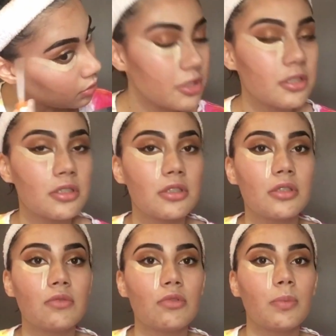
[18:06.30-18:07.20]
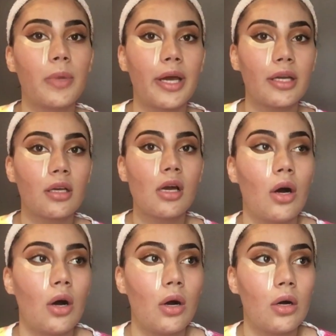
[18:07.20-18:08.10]
This is gonna rub like
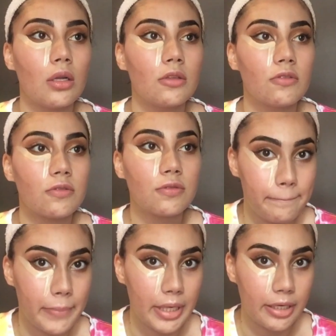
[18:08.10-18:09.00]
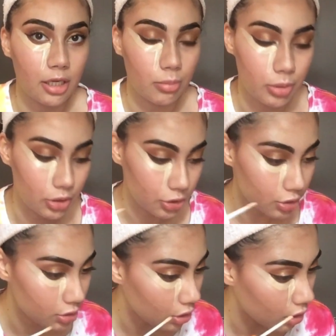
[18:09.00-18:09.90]
all of my
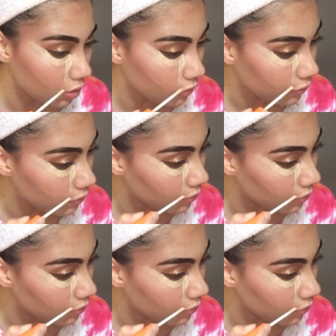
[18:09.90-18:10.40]
blush on.